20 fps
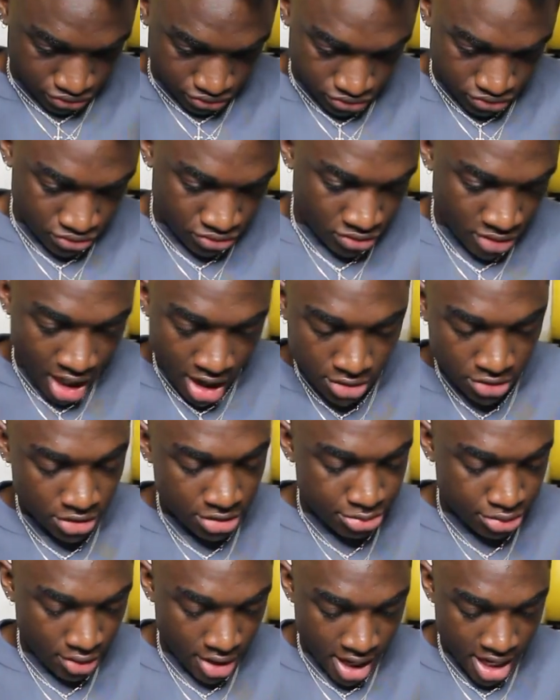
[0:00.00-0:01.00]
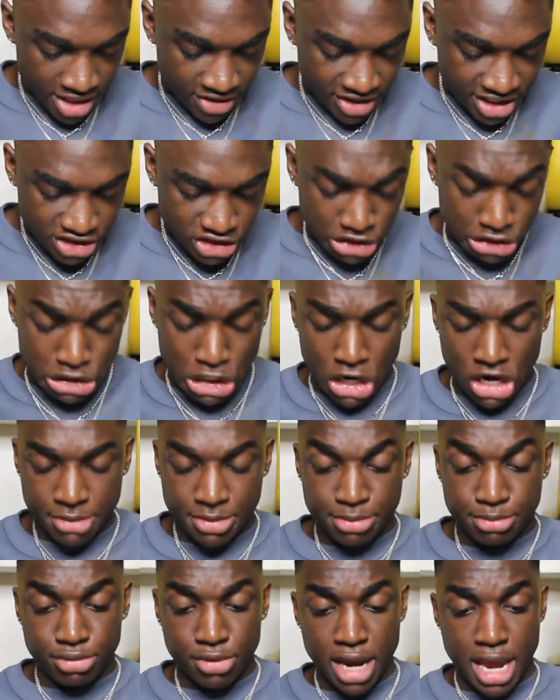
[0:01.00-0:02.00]
I don't know the brand. I think it's just an
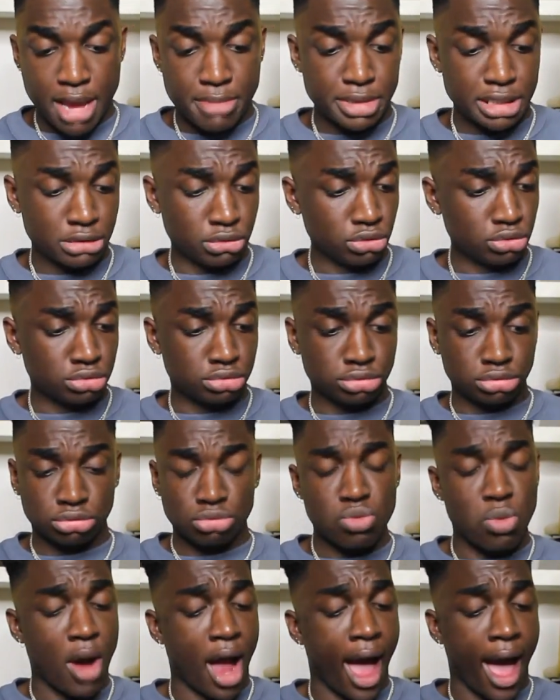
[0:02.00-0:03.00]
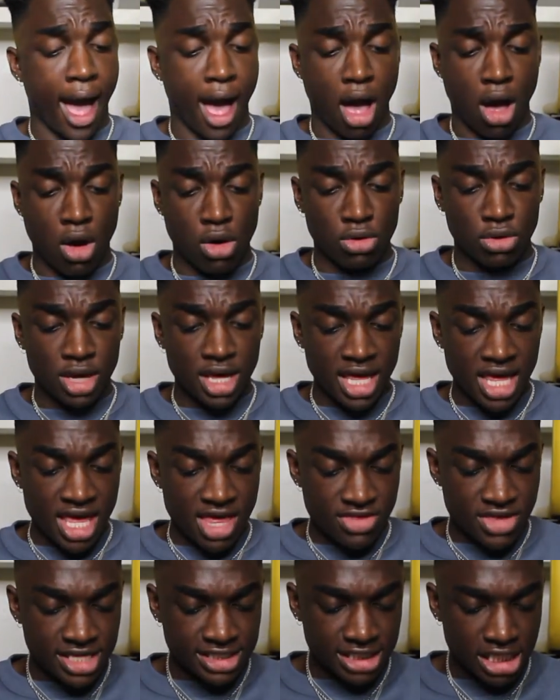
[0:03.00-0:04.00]
Urban brand. But, ooh, wow.
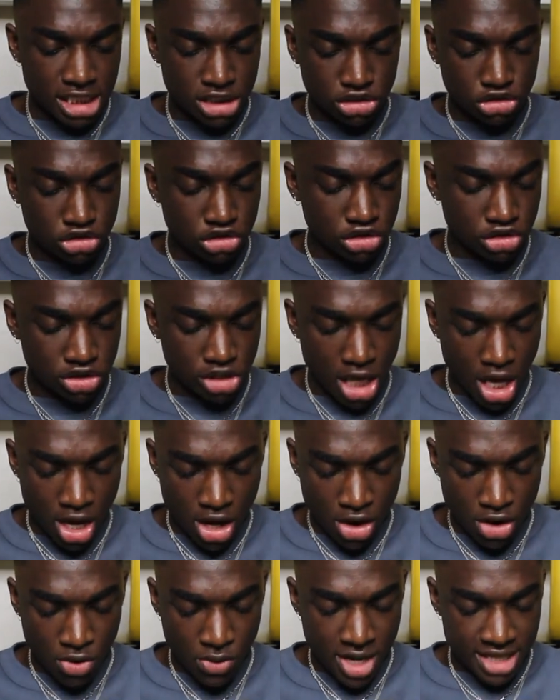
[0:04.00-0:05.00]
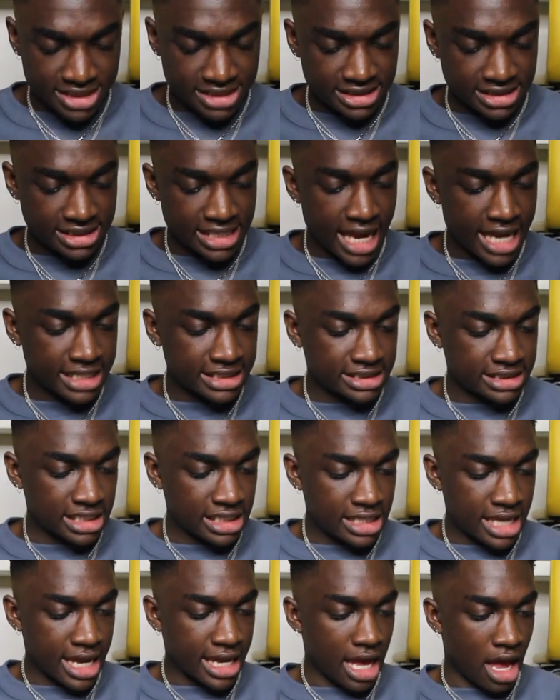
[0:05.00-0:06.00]
This is so
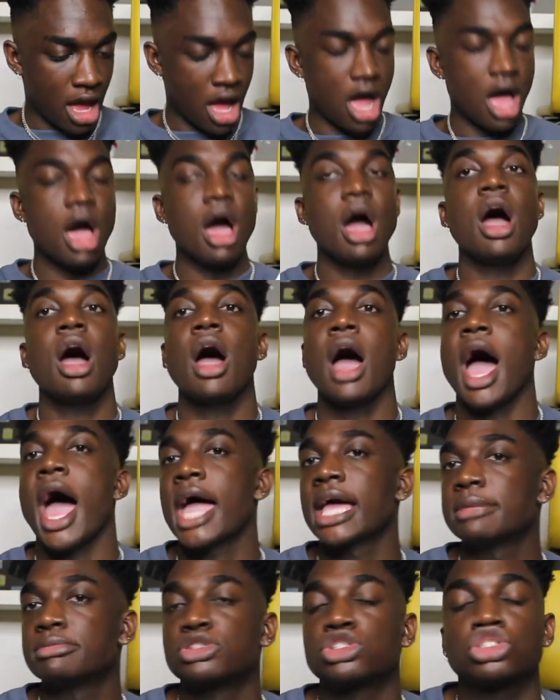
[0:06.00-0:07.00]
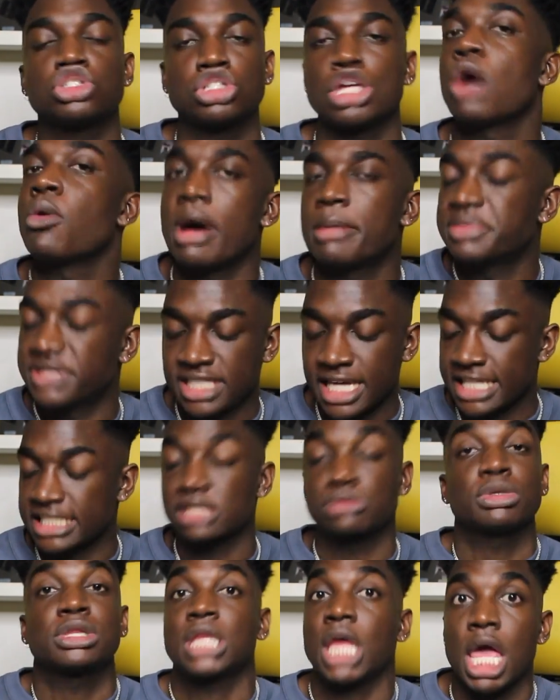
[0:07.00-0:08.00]
sexy. Like, oh, I am so
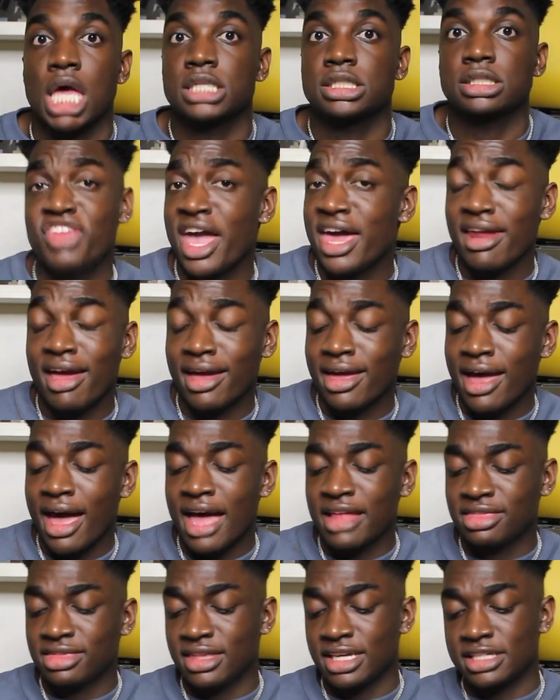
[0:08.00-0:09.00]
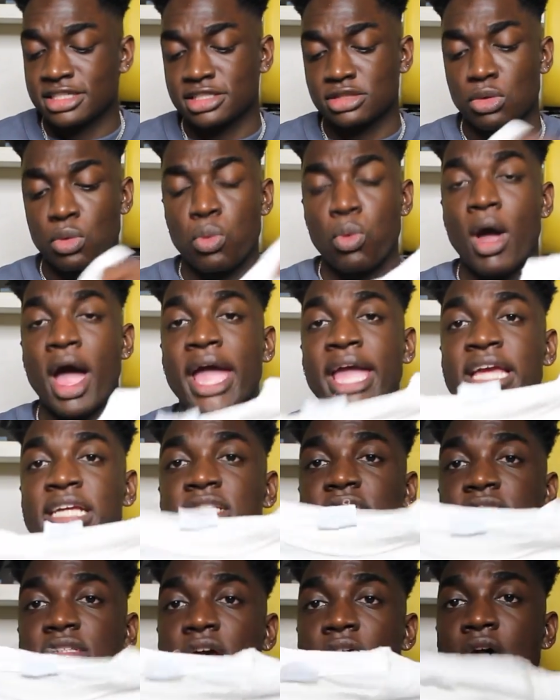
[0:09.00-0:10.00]
obsessed with this. Then I got this
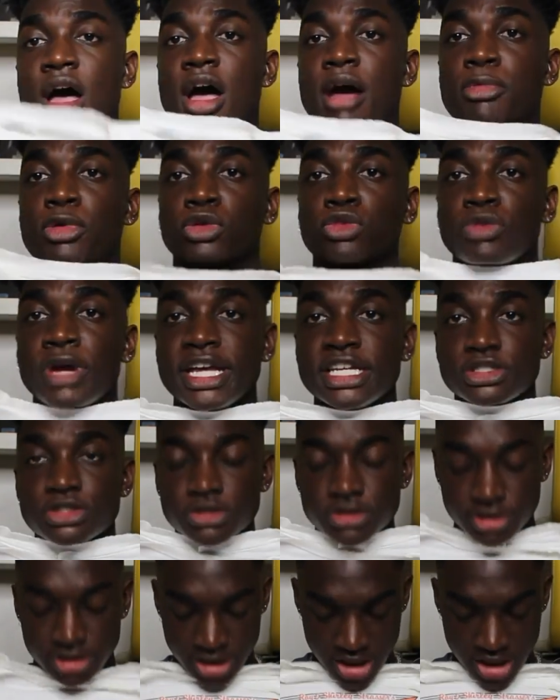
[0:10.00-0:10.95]
white racer's